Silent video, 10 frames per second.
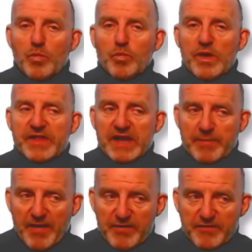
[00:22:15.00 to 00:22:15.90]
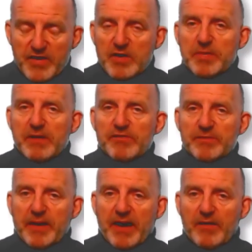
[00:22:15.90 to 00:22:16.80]
We think about the verb. It was
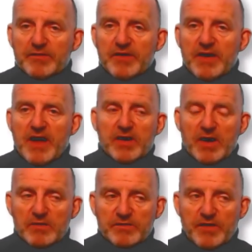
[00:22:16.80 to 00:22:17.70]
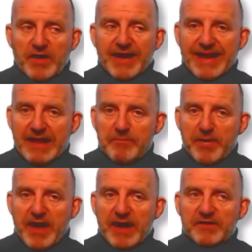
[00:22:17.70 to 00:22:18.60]
about culture and
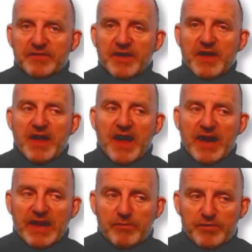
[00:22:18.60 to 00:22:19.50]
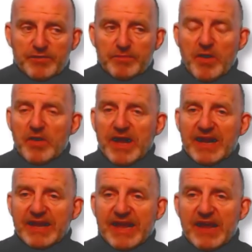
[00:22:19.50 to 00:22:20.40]
impact, and it was mark
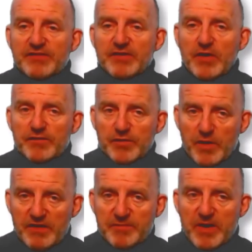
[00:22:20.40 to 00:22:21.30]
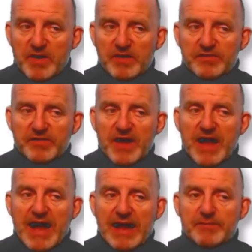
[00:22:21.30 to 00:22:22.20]
allocation of 12 marks,
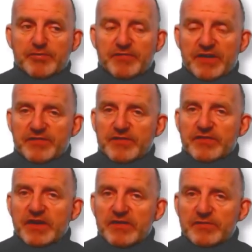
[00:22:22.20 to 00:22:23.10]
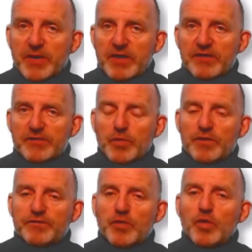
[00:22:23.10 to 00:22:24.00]
and professional skills marks
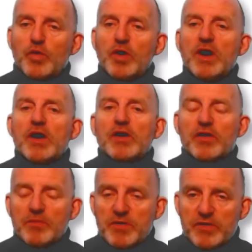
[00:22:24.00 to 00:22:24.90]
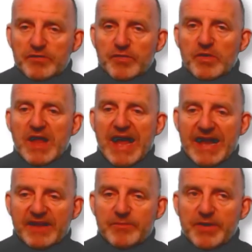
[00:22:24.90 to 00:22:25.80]
were for commercial
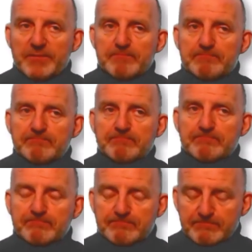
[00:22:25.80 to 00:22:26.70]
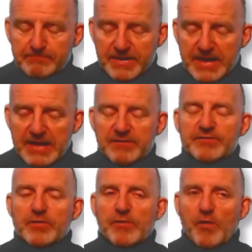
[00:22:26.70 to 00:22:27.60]
acumen. Okay,
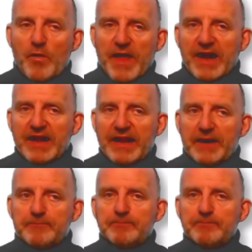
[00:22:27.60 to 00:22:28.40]
so we've got that clear.